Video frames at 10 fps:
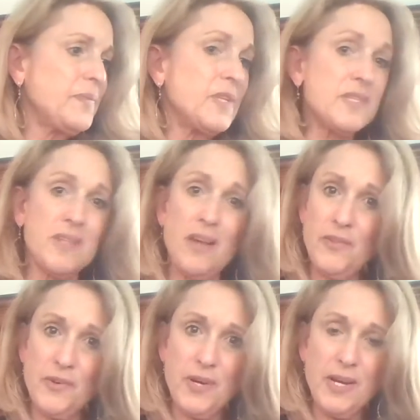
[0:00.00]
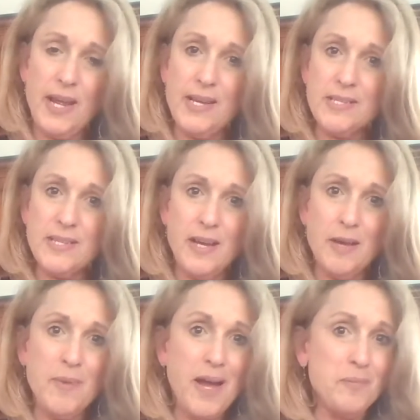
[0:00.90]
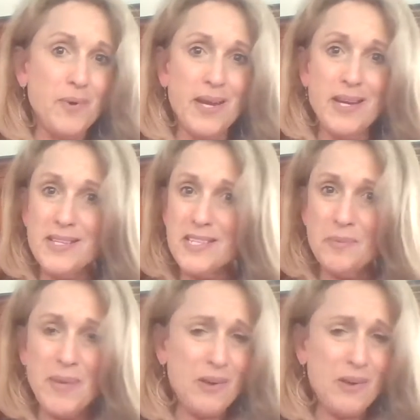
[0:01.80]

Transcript: This is all in 30 days. Um, I brought in some